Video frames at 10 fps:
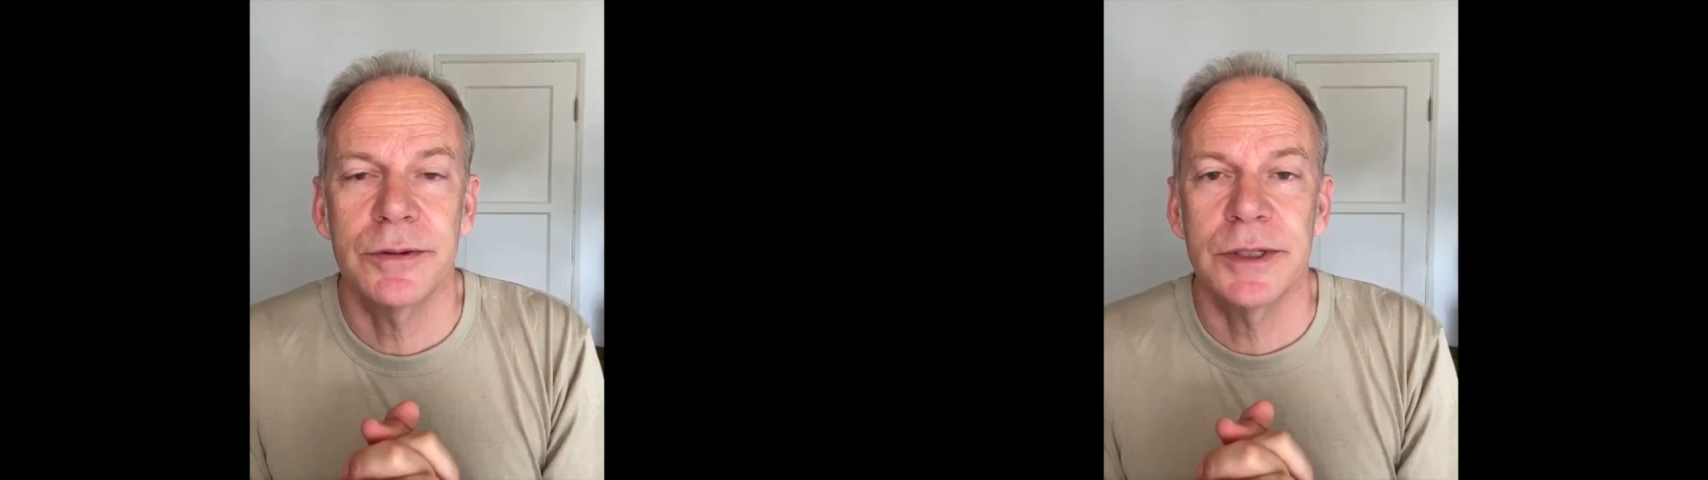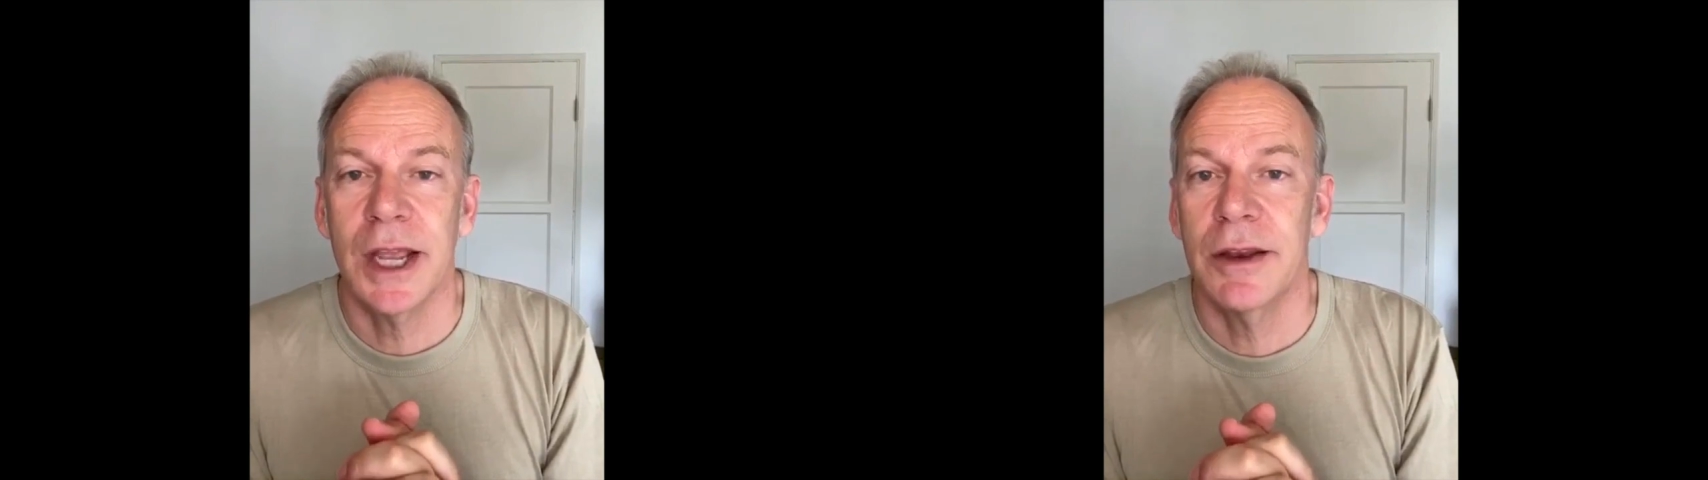
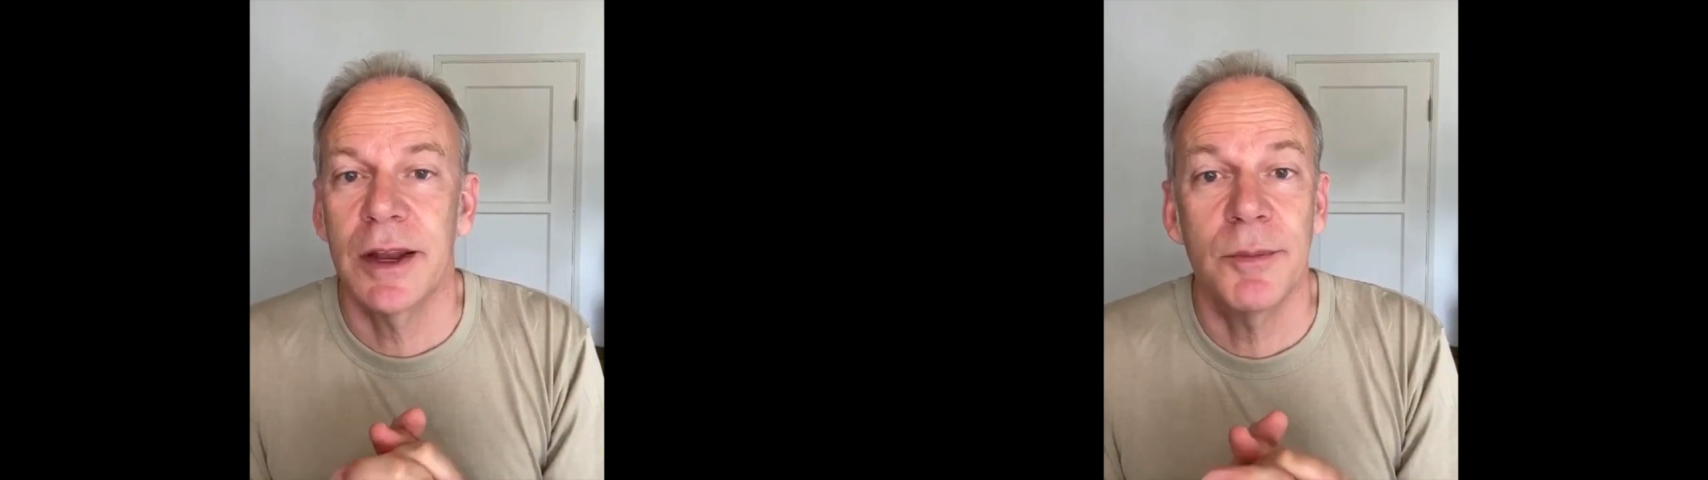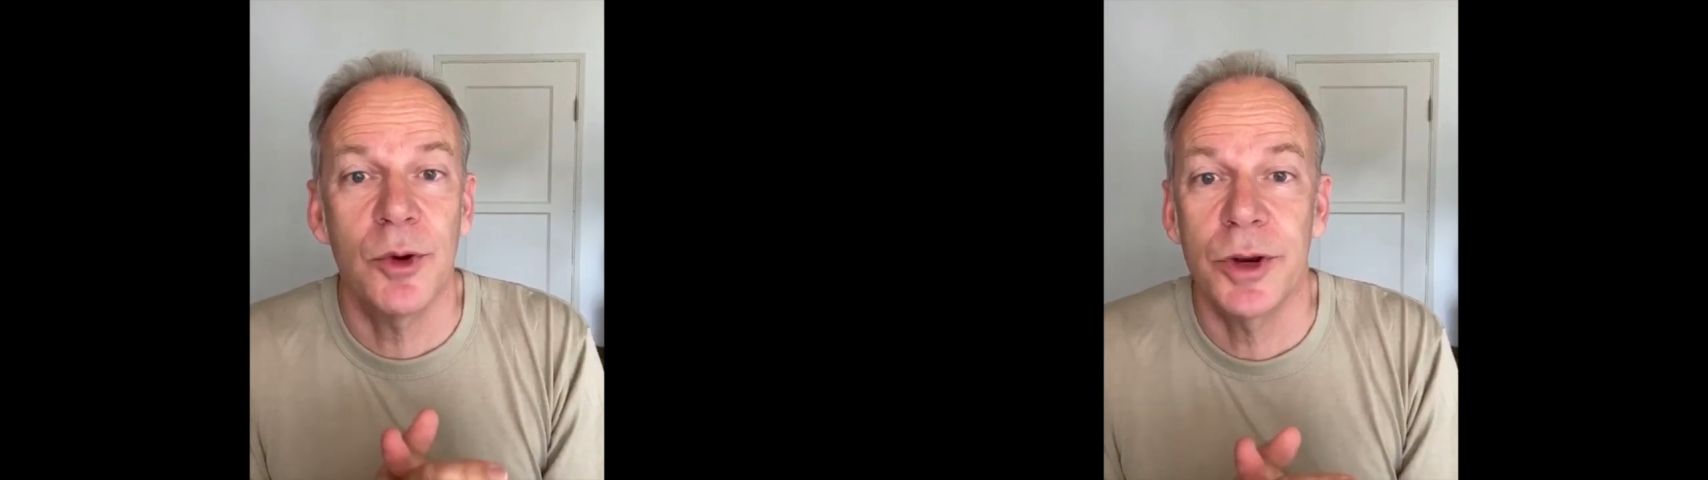Saturday
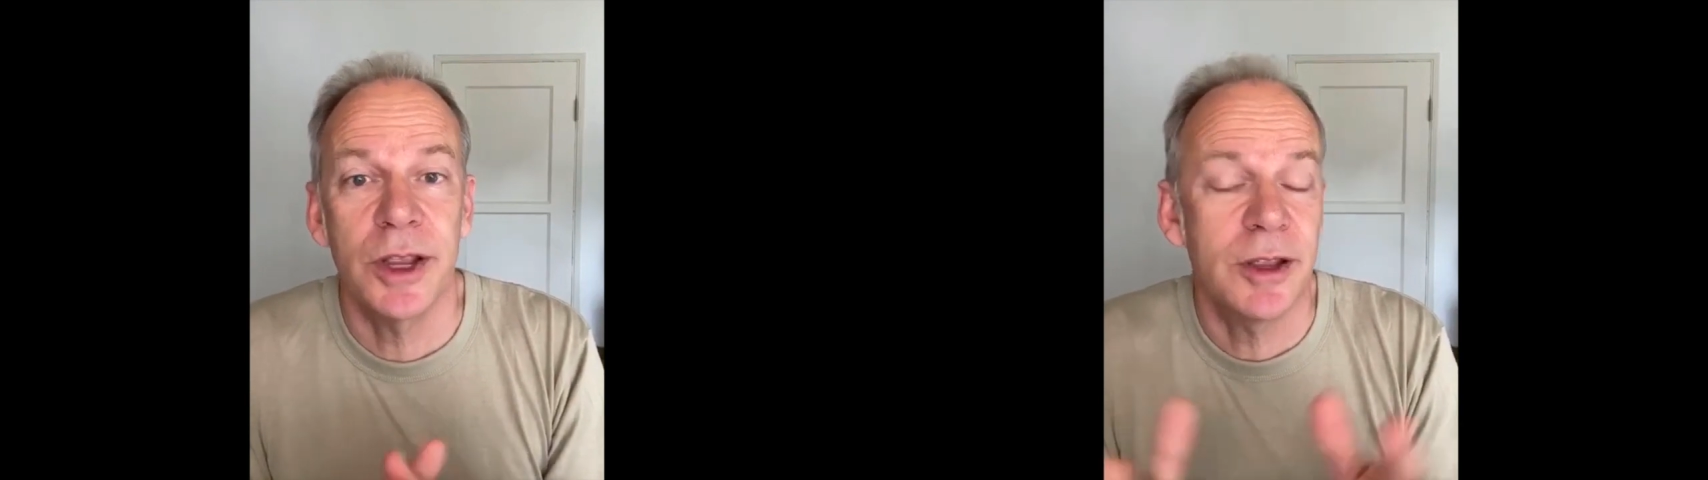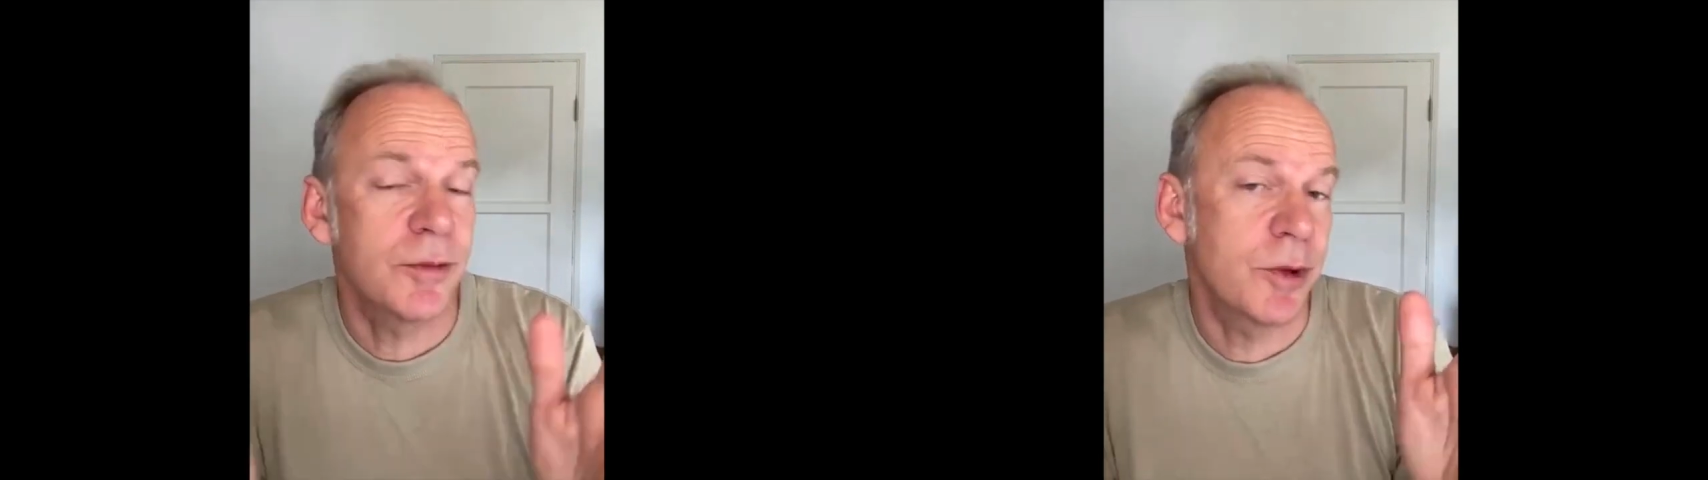
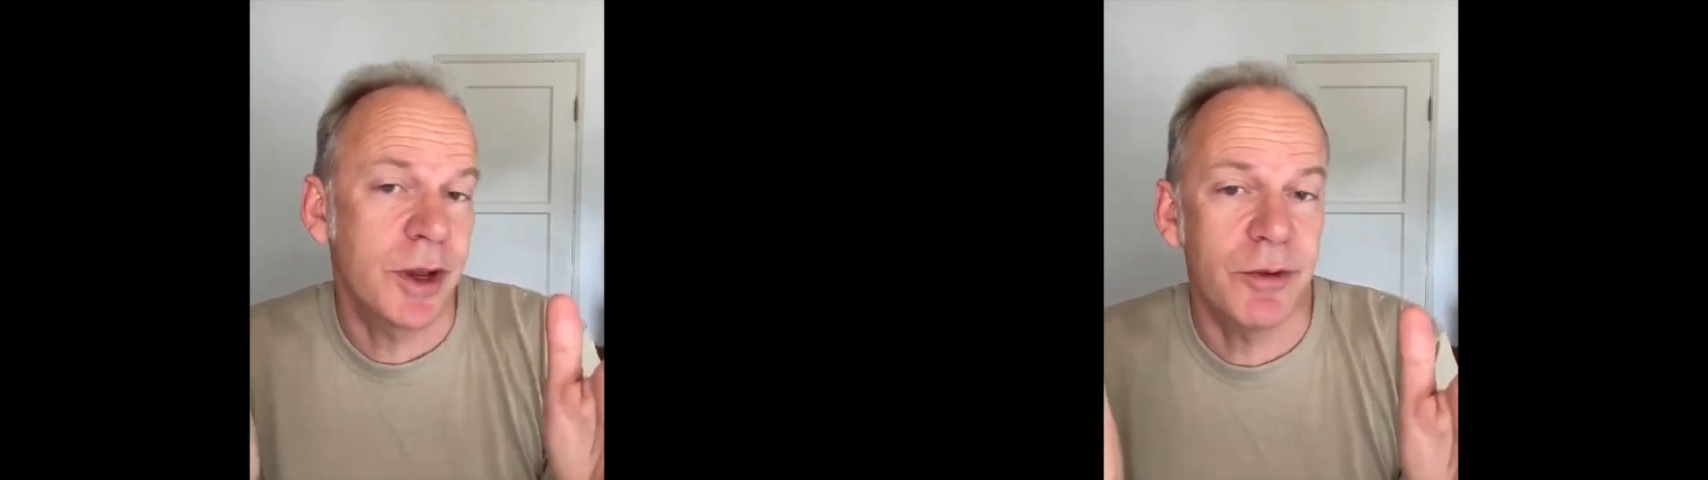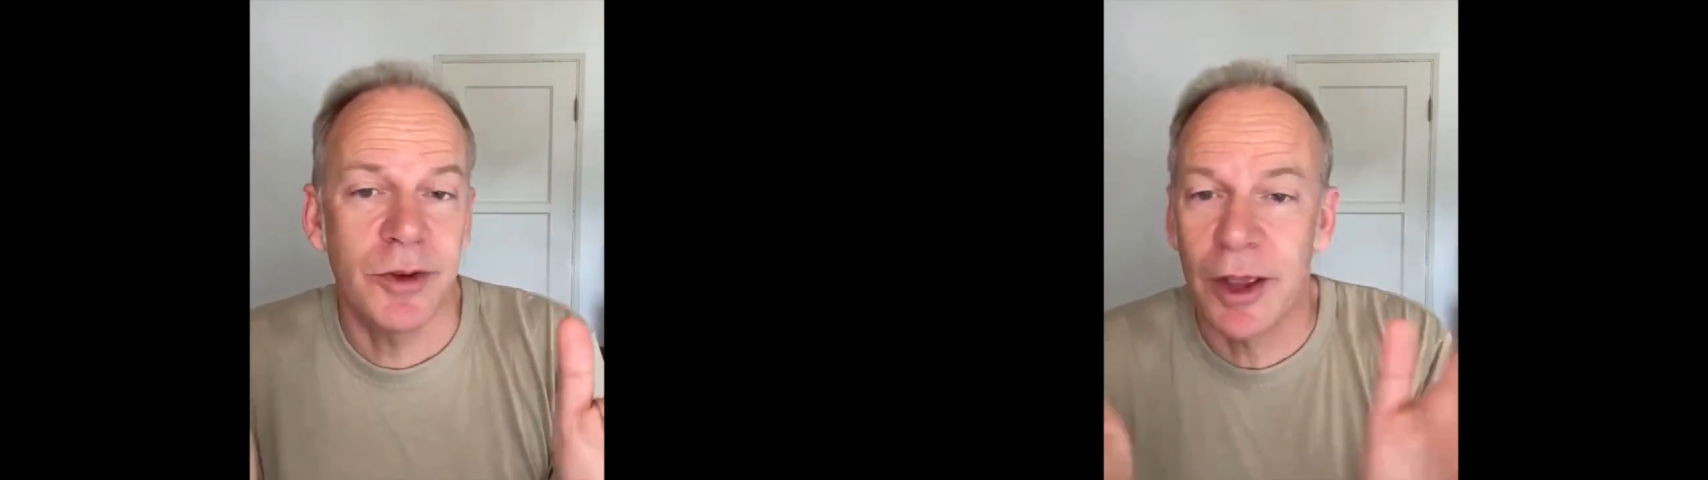morning at whatever time